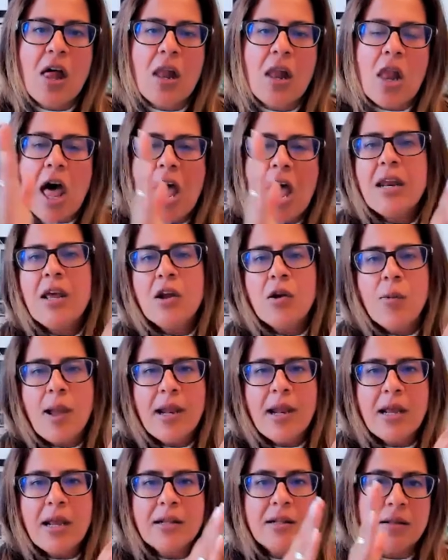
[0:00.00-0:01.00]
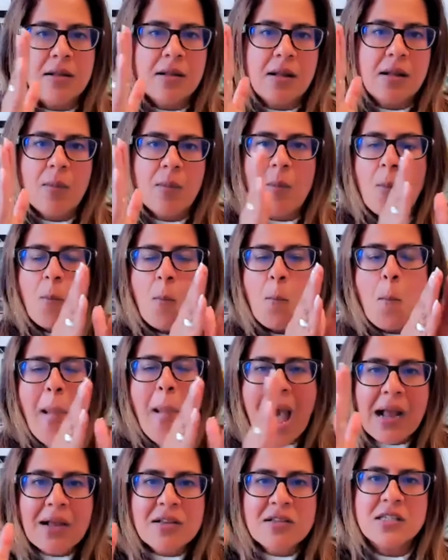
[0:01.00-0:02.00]
The line of credit
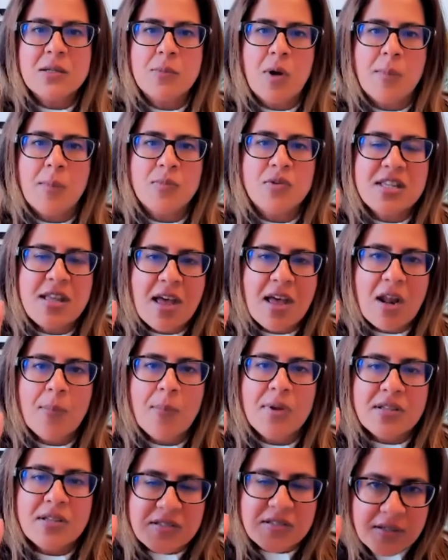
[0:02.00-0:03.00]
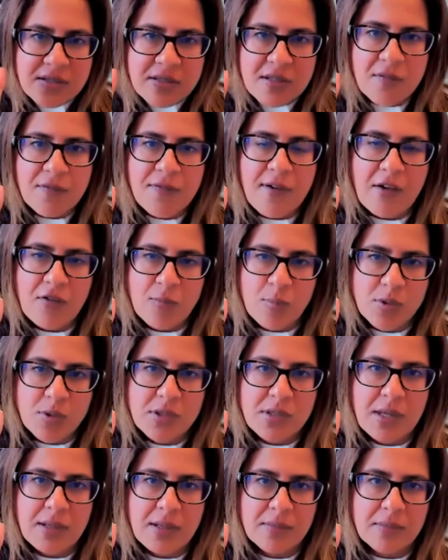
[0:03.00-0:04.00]
maximum setup is
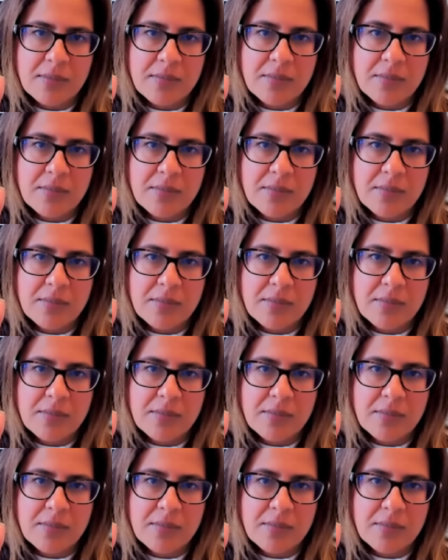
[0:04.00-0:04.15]
65%.